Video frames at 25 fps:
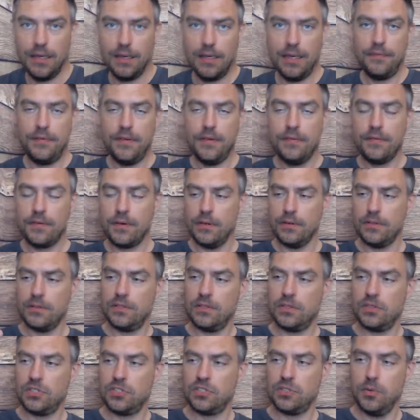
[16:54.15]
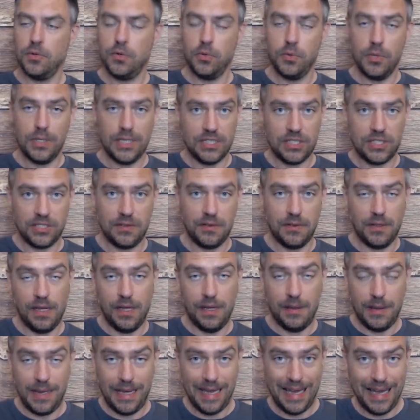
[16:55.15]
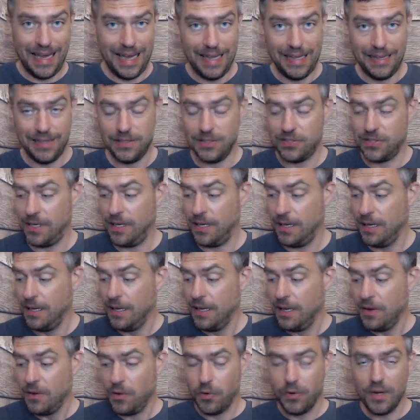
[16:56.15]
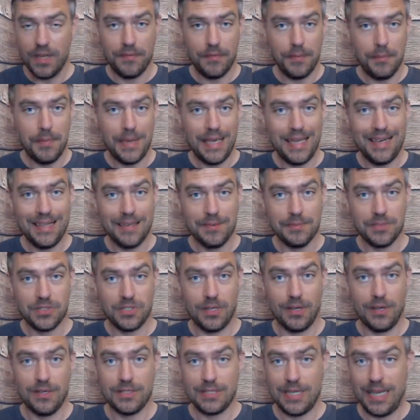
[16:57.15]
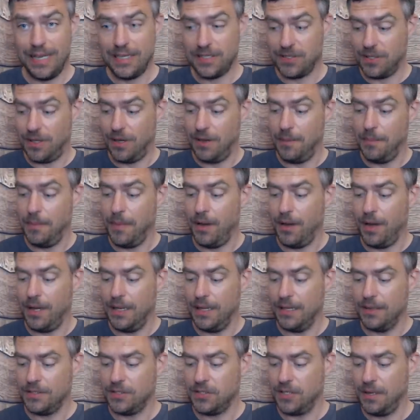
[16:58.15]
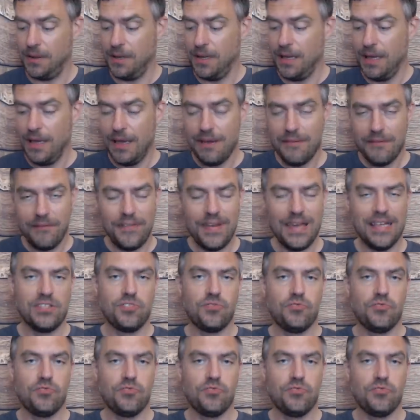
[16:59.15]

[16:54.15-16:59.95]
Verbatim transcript: Like if you've got smallish uh, hands uh, or even medium-sized hands like mine, it uh, fits